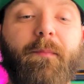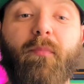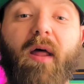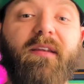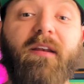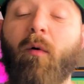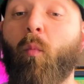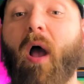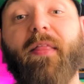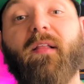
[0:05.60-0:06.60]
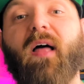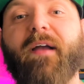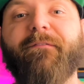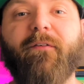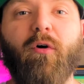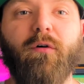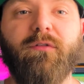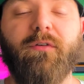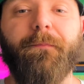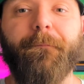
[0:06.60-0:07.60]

and branding and where that line falls.